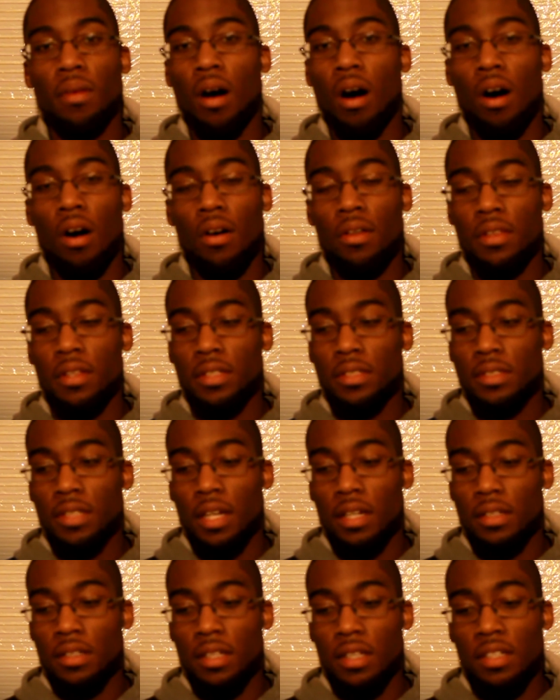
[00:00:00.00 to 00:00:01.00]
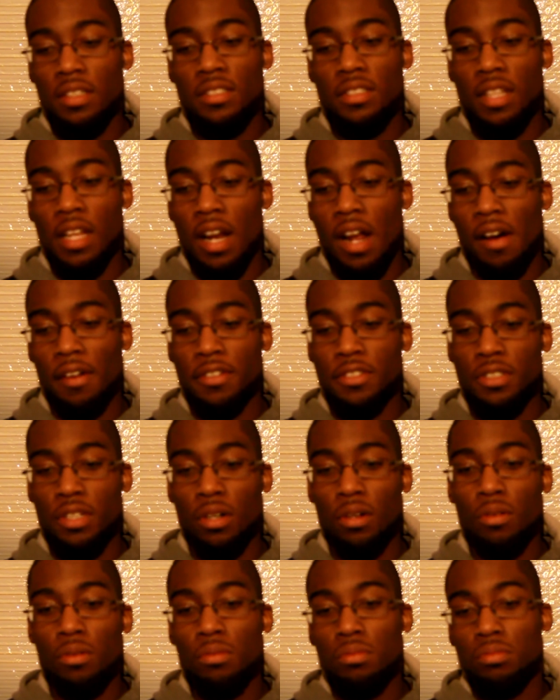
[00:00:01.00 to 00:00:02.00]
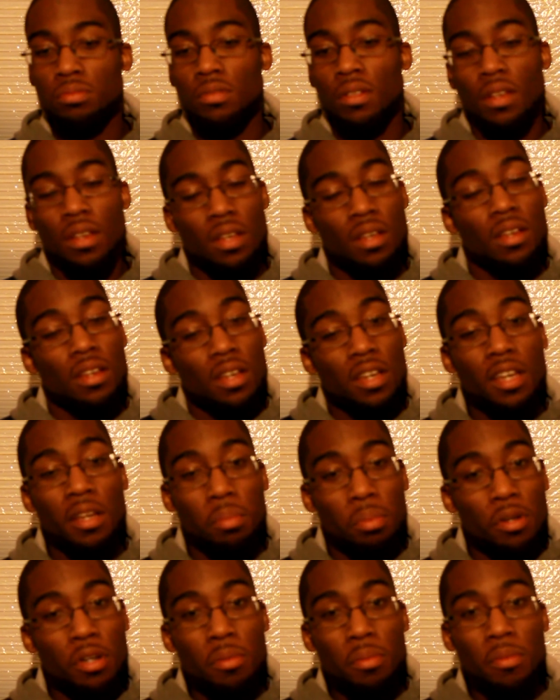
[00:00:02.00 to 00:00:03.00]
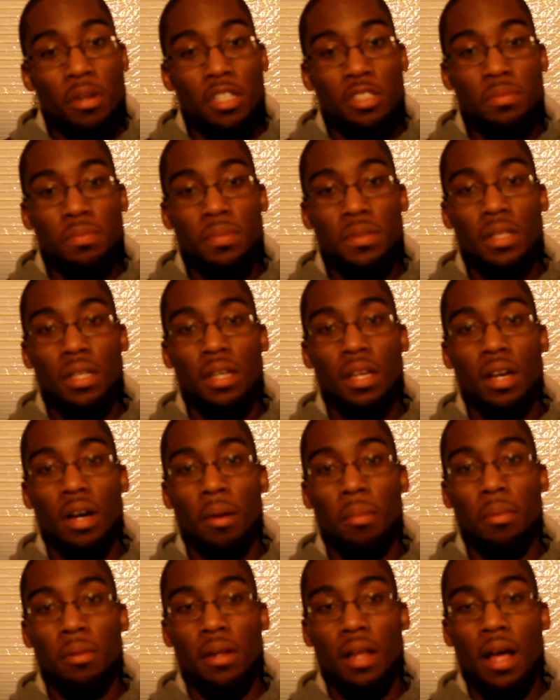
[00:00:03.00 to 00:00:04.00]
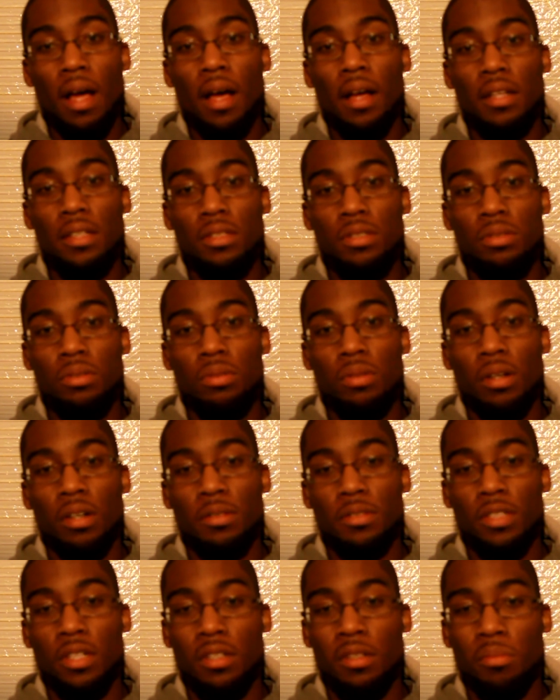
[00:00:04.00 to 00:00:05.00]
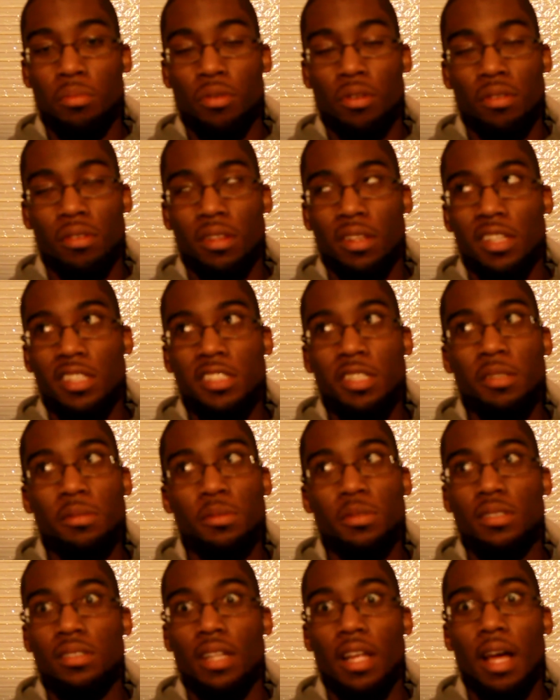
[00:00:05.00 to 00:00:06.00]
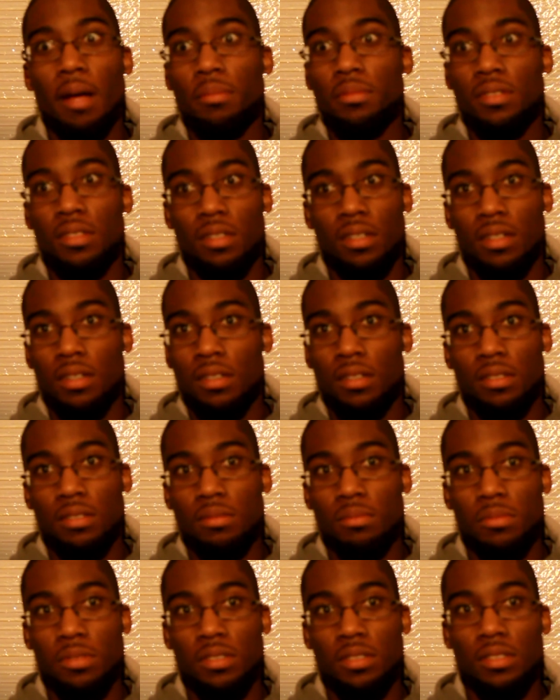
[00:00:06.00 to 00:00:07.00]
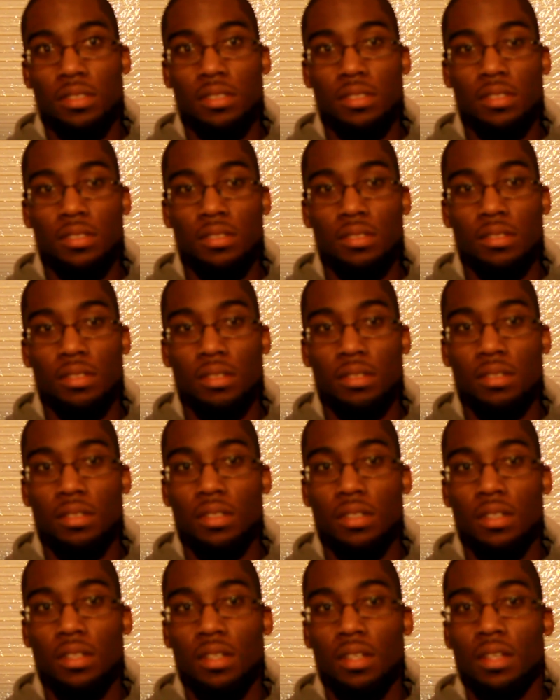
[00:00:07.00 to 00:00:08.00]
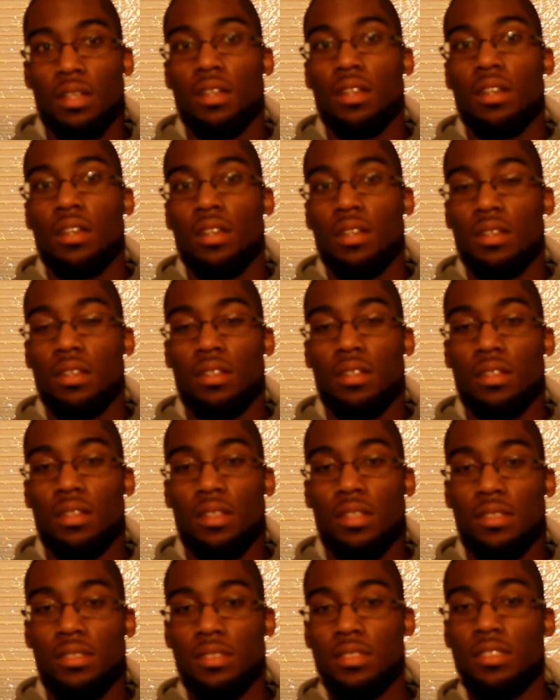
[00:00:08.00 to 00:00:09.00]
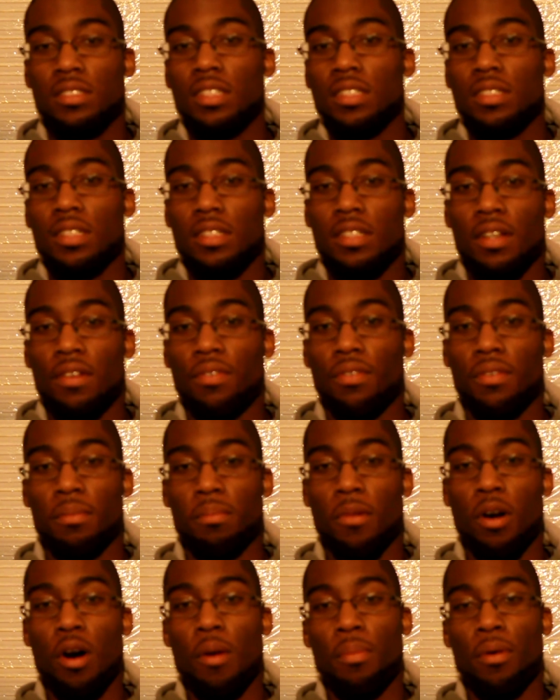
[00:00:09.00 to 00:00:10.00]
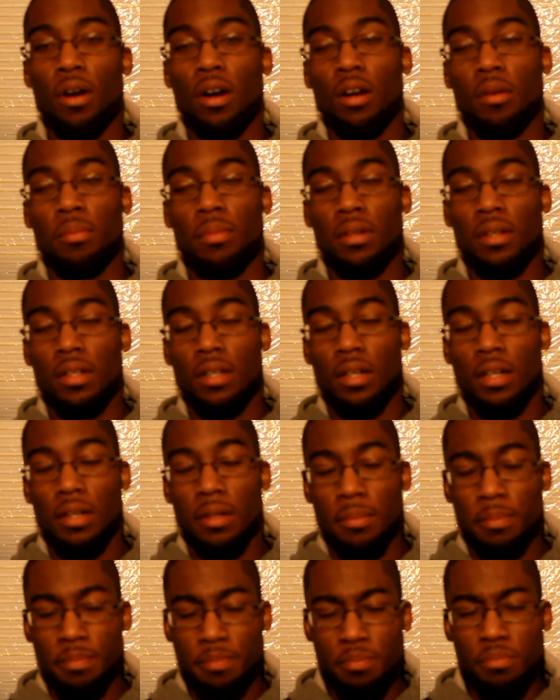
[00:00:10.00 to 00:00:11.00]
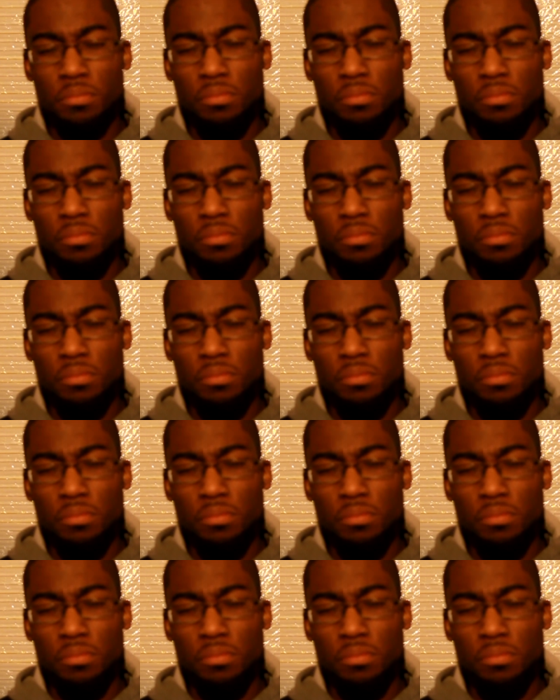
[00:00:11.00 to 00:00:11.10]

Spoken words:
all these techniques that I've shown can pretty much be applied to circular breathing, except slap tongue, which is, it's just a different ballpark. But